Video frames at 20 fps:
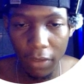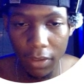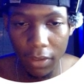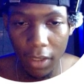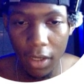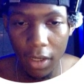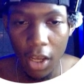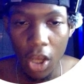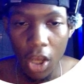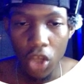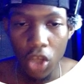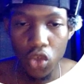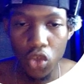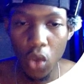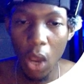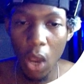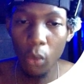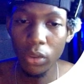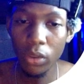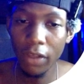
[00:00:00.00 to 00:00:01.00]
like that.
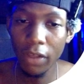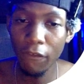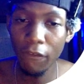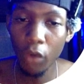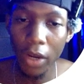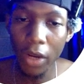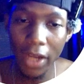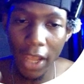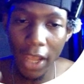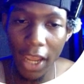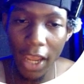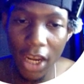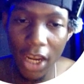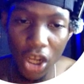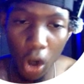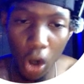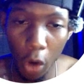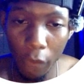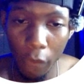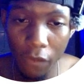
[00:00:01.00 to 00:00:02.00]
So I would avoid
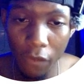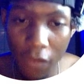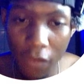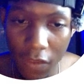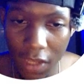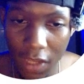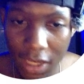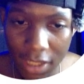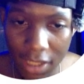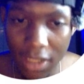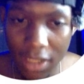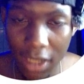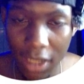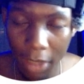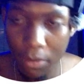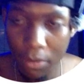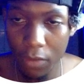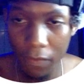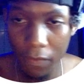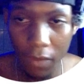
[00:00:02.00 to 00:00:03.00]
any of these
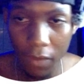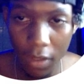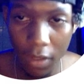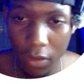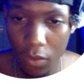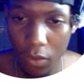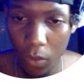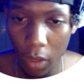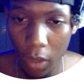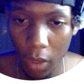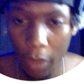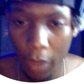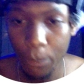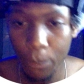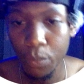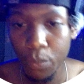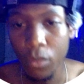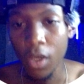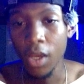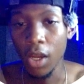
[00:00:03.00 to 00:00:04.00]
types of things, right?
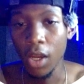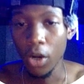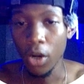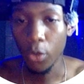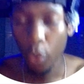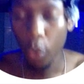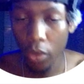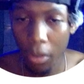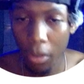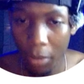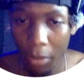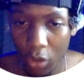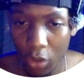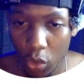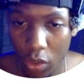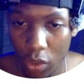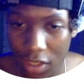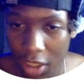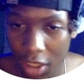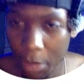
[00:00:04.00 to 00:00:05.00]
Rule number
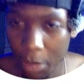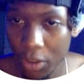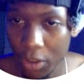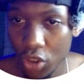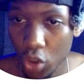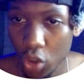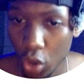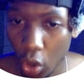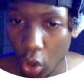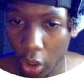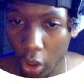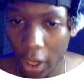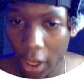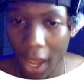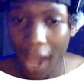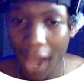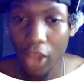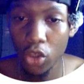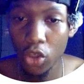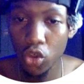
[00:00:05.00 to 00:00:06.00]
two is keep it short. Okay,
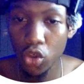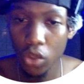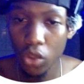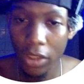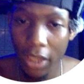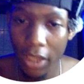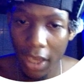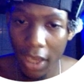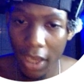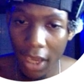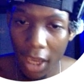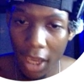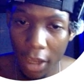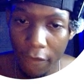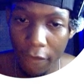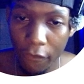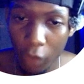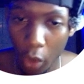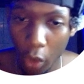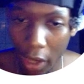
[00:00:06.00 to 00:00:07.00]
I usually
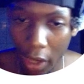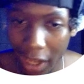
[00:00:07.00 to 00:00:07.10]
aim for